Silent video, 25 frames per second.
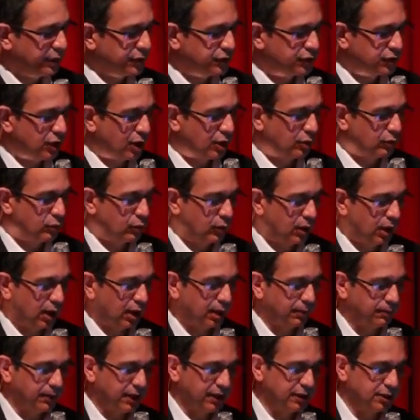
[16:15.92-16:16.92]

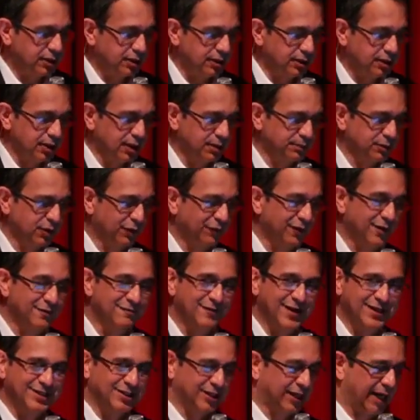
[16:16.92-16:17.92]
So in terms of
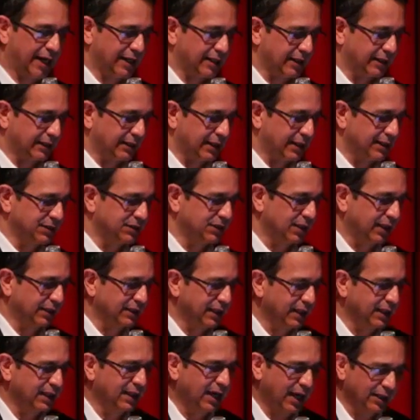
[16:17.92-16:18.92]
investigating this, I
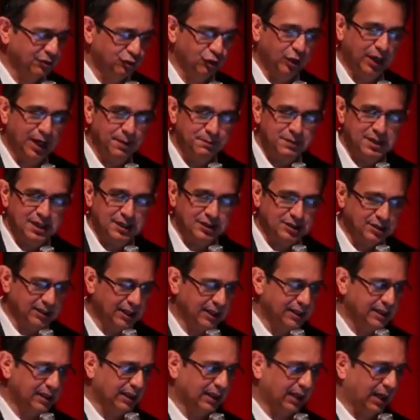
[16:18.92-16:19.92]
think gastric emptying
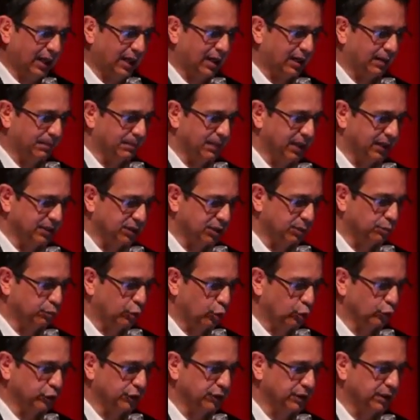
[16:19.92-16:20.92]
study is
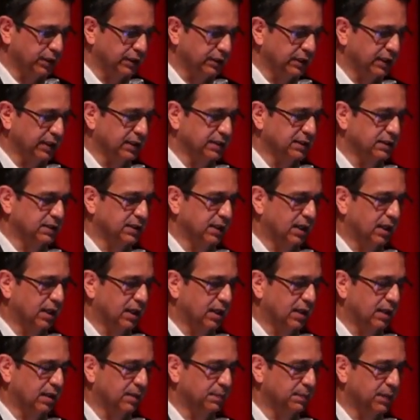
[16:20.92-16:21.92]
important in these
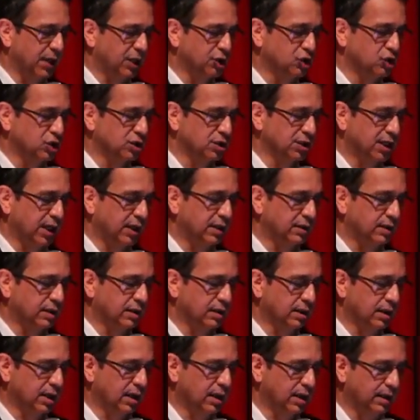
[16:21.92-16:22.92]
patients, and